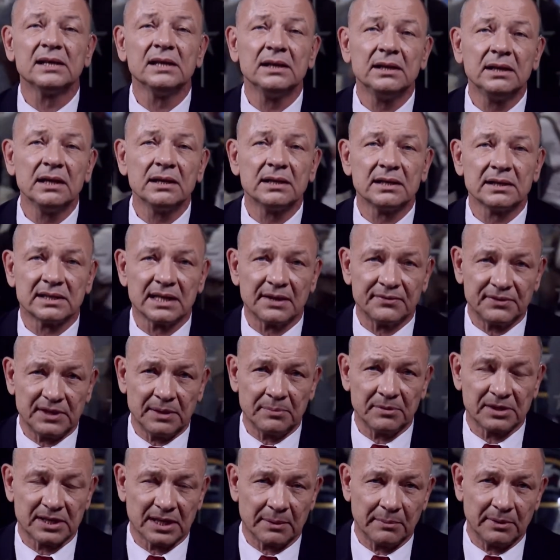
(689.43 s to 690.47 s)
all the
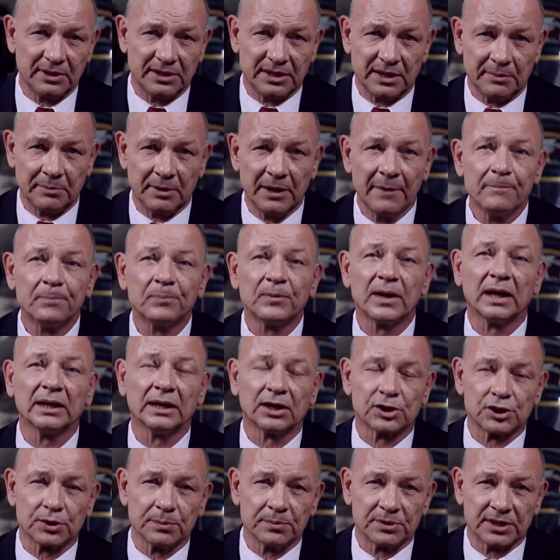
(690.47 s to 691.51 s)
events on our website
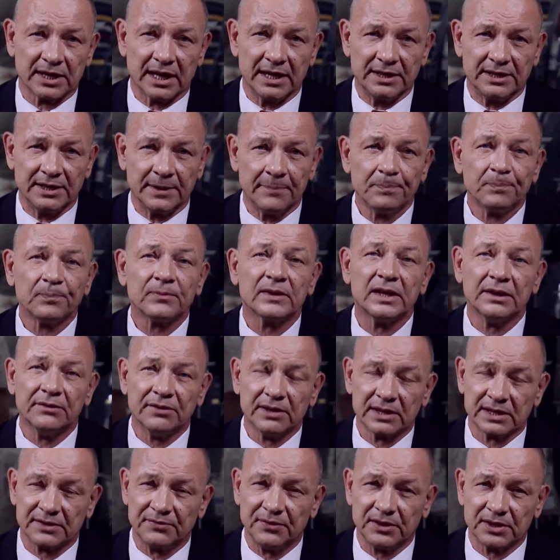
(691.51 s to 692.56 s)

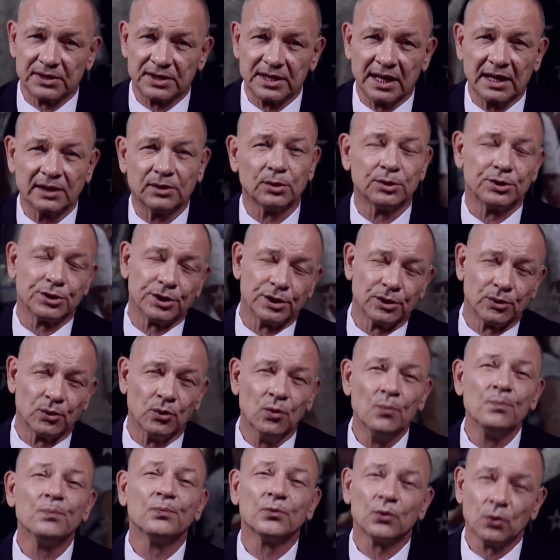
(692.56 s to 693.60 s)
tv.zvezda.com.
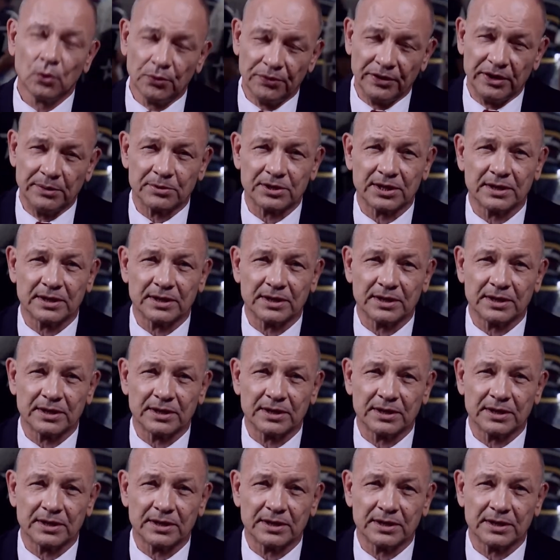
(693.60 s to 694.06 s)
See you later.